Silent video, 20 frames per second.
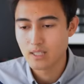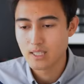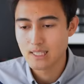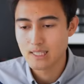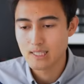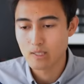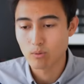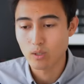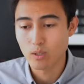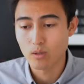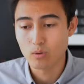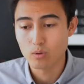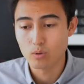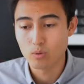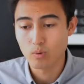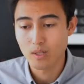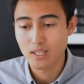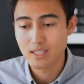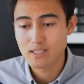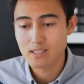So we'll go
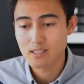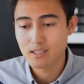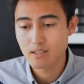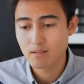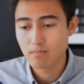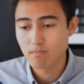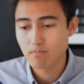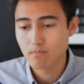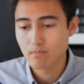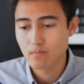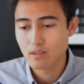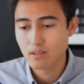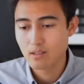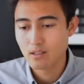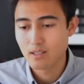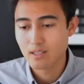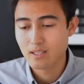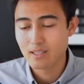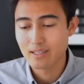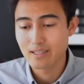to Insert,
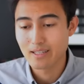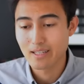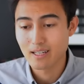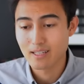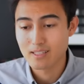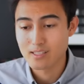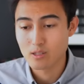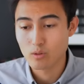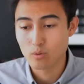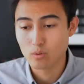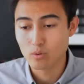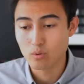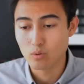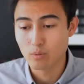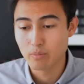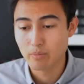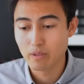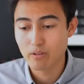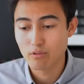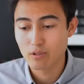then let's go to
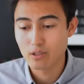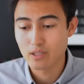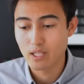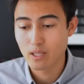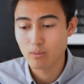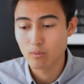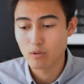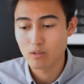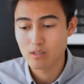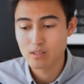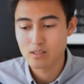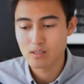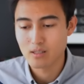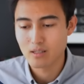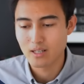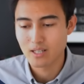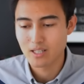Pivot Tables.